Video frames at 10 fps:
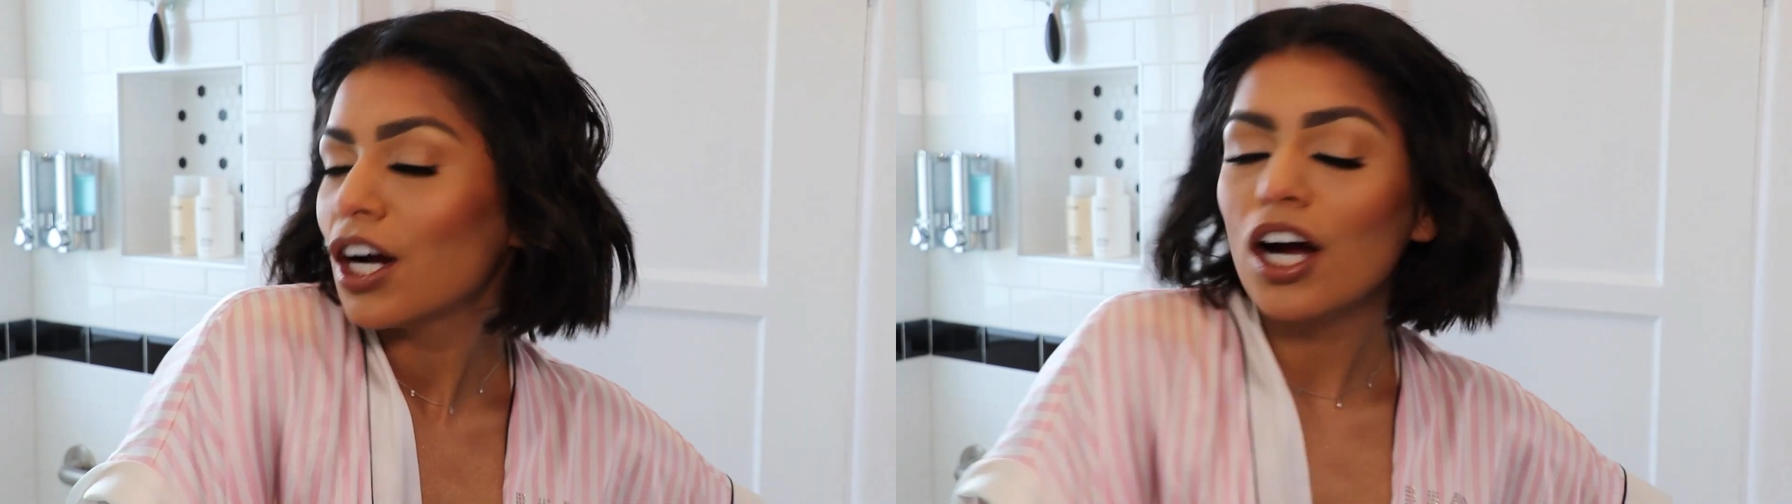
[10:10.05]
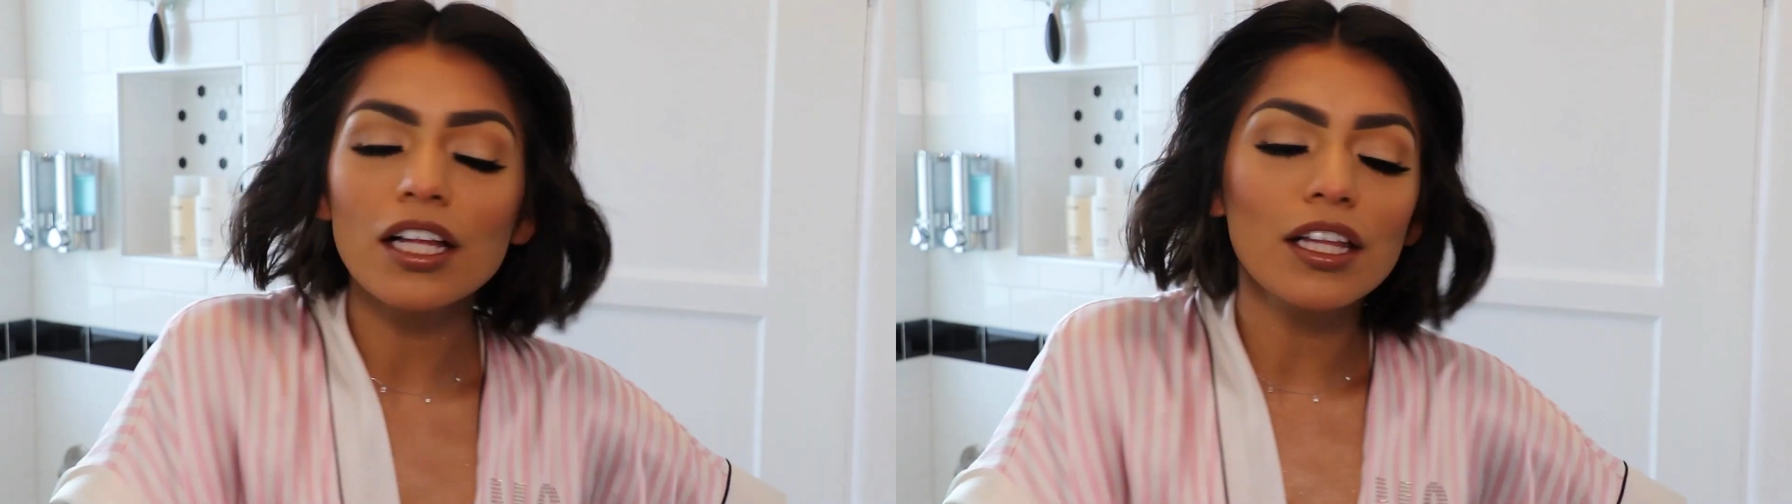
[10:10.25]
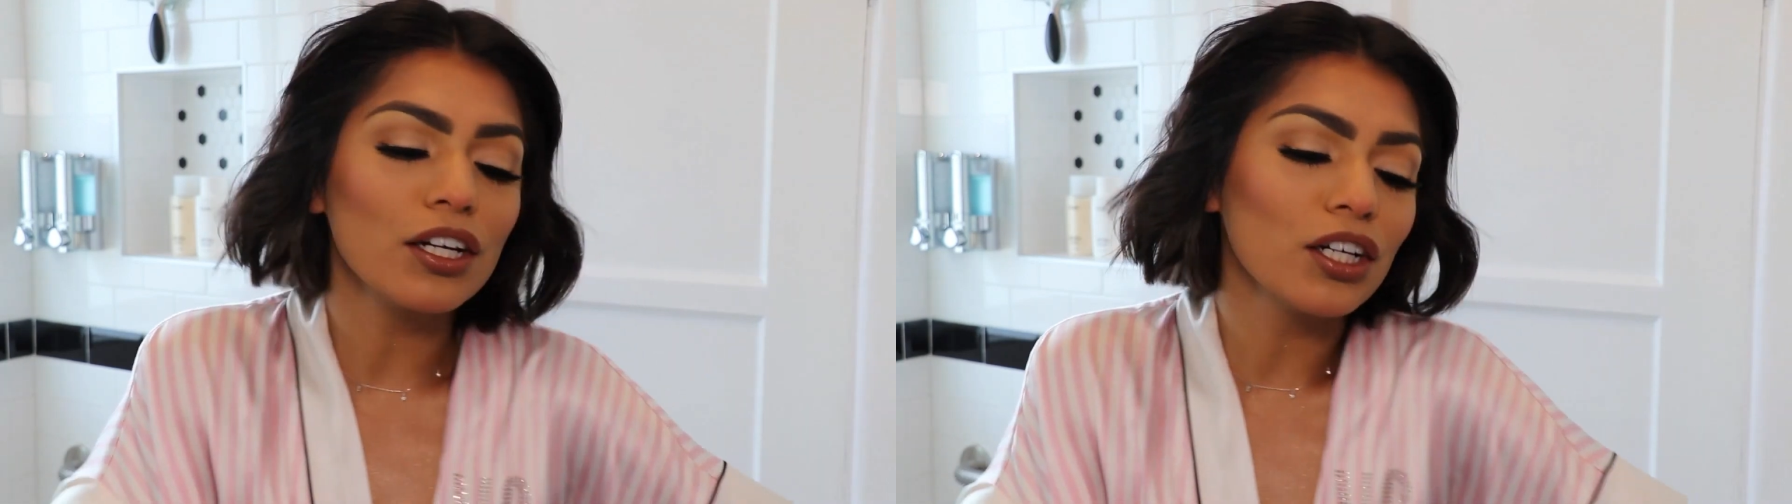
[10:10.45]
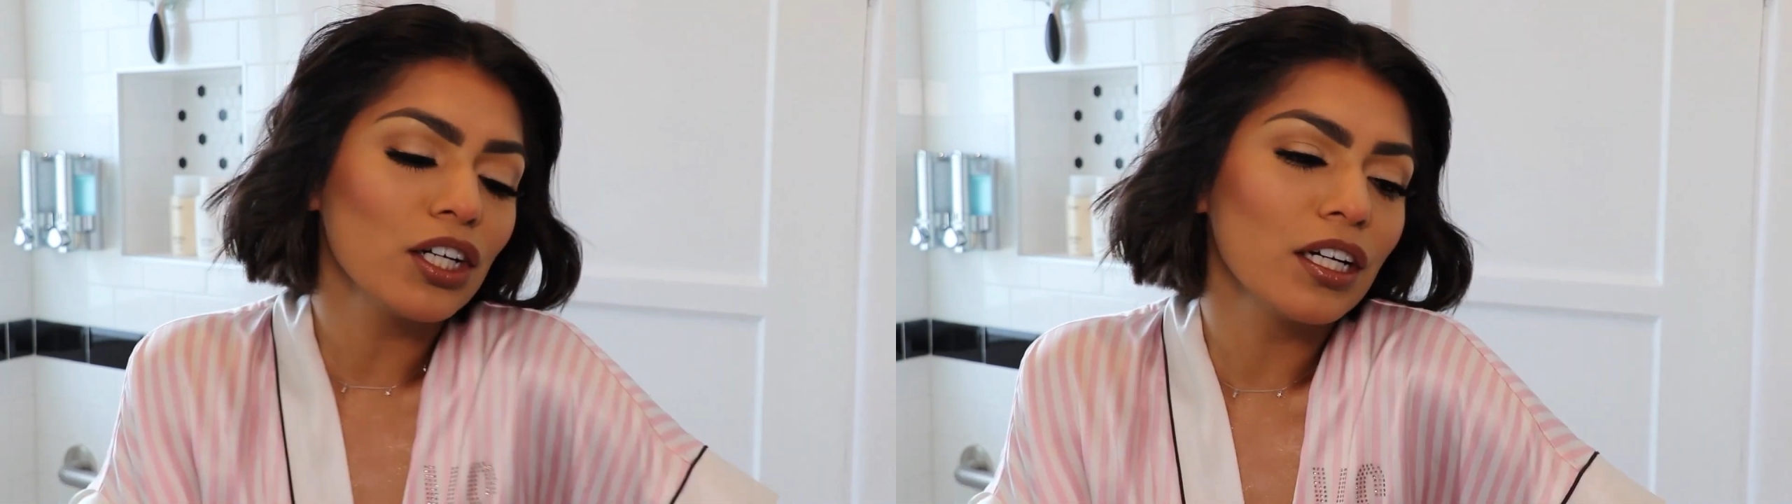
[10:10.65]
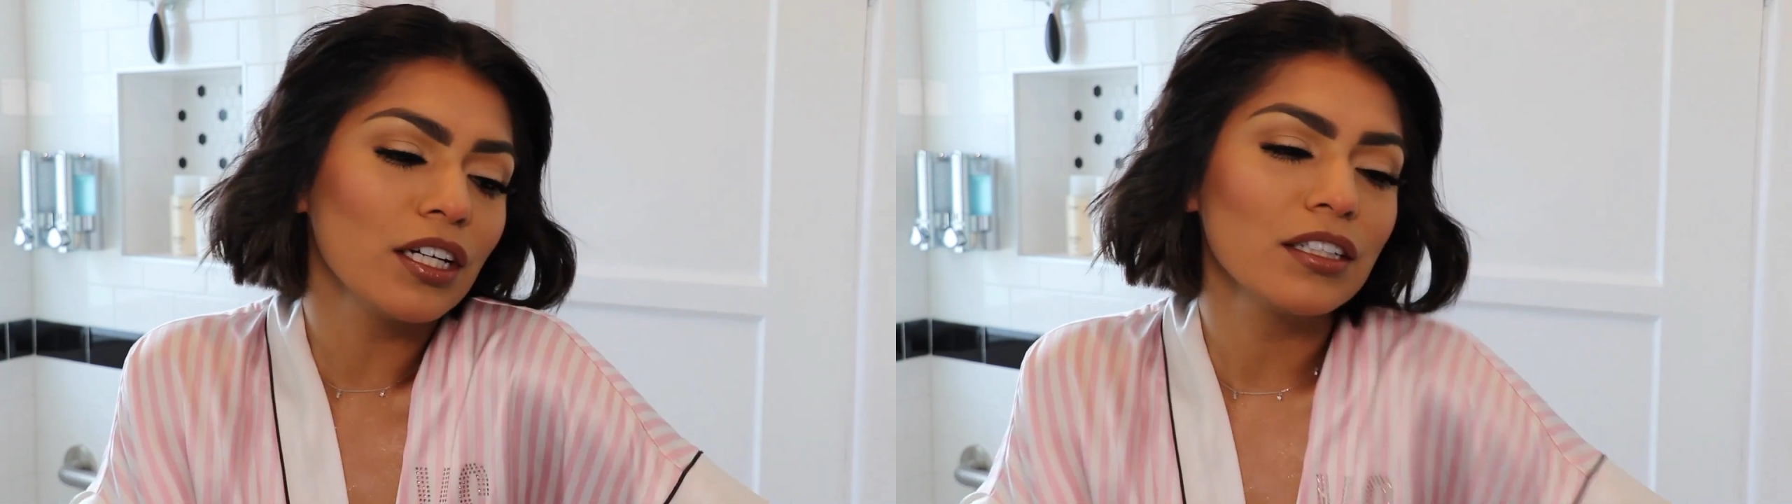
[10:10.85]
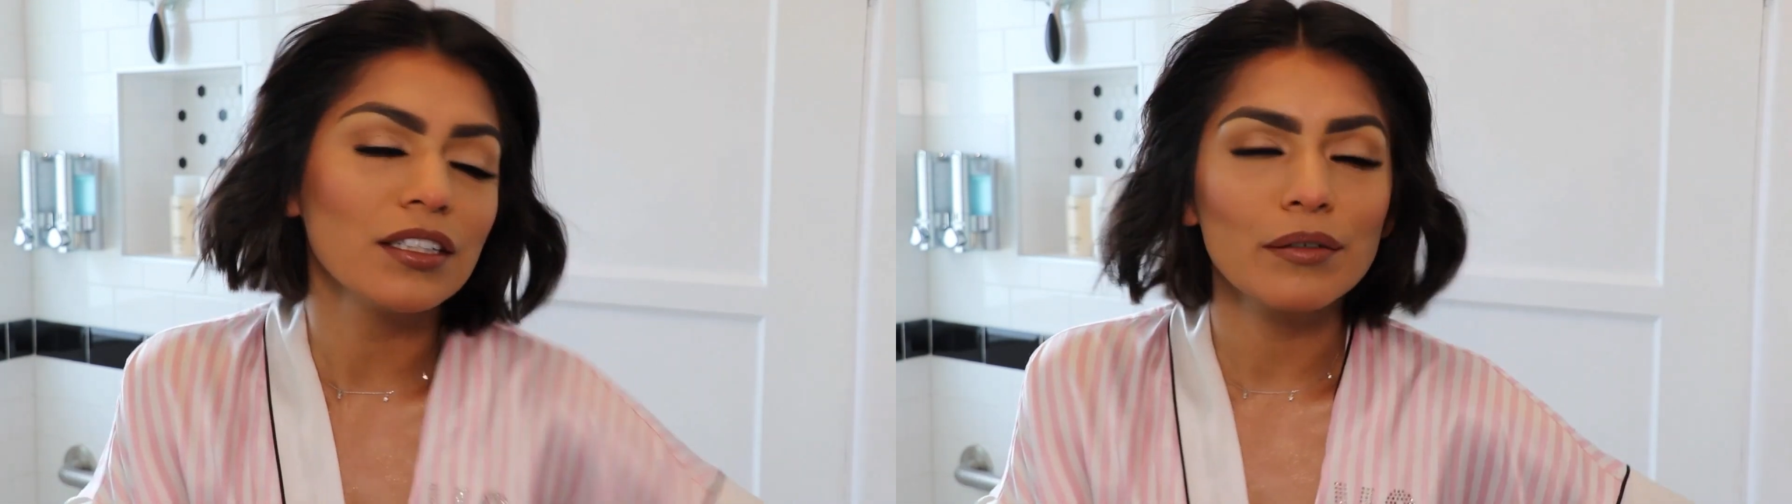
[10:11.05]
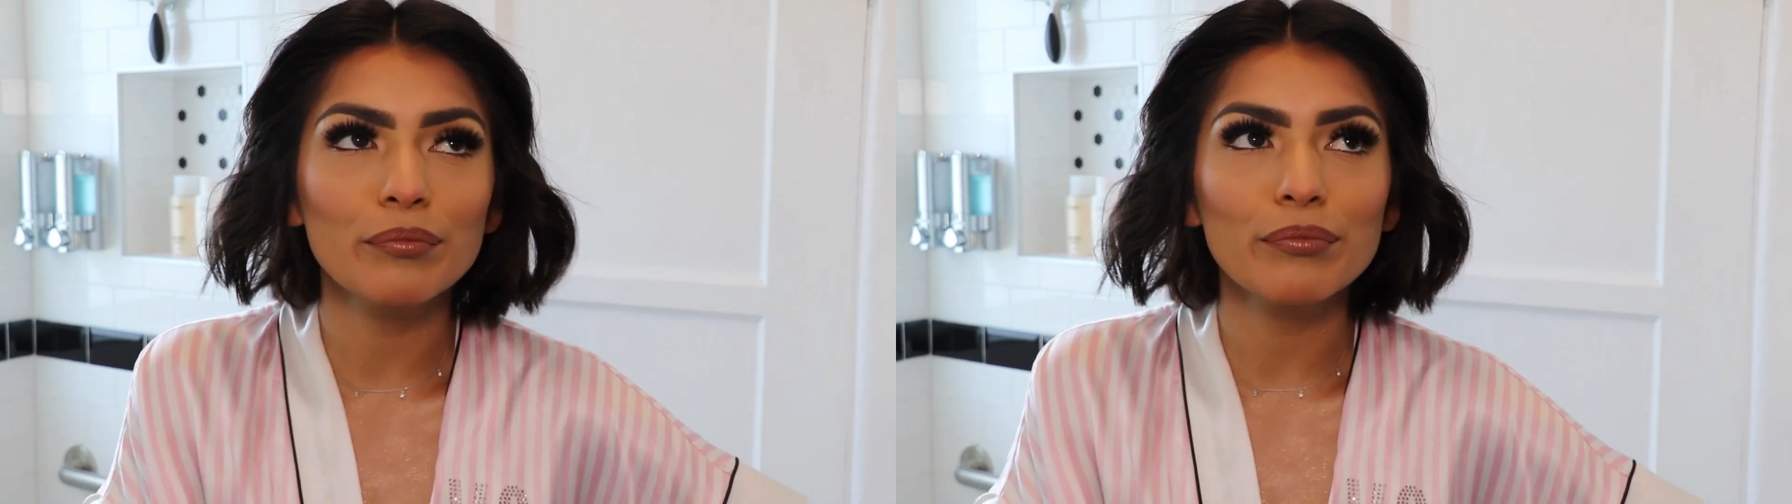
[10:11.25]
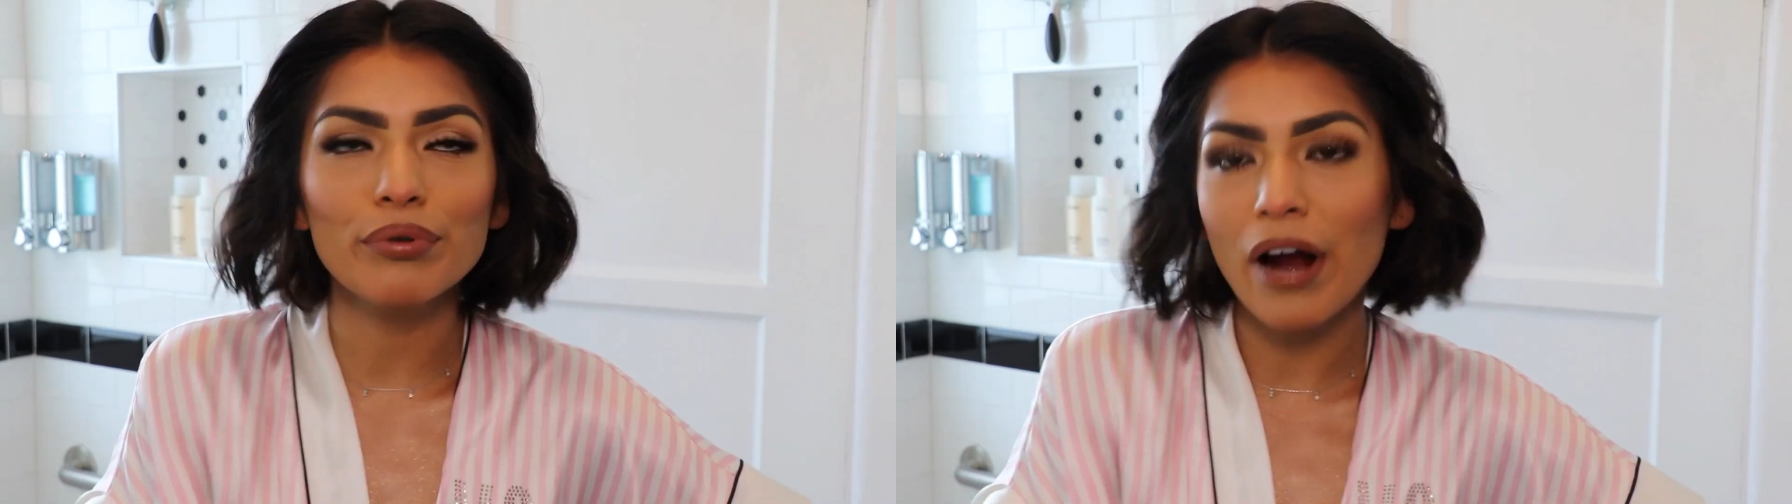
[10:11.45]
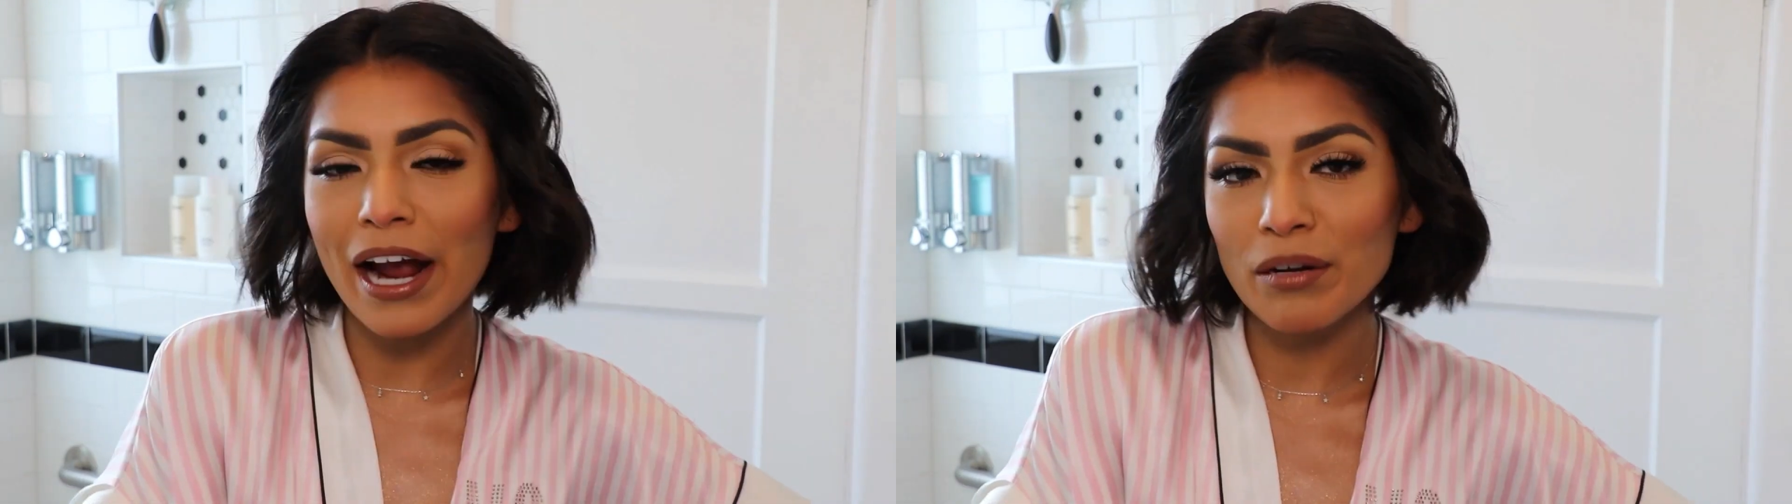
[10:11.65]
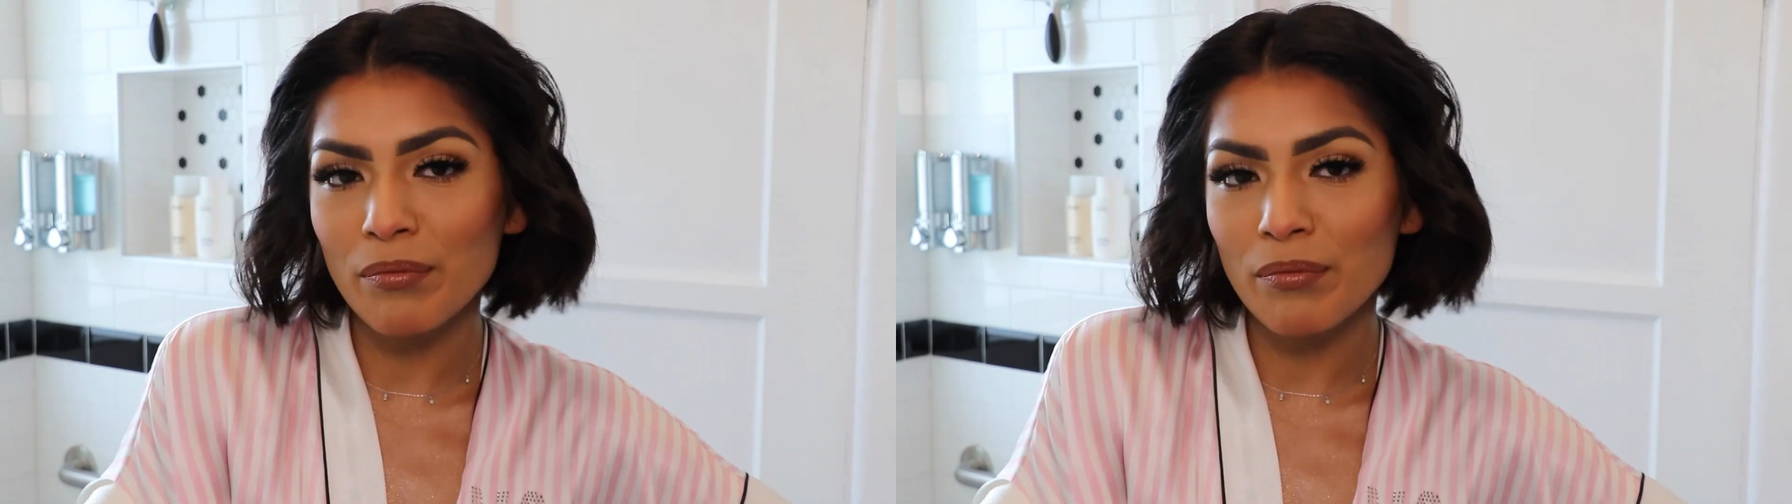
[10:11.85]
Our little Pride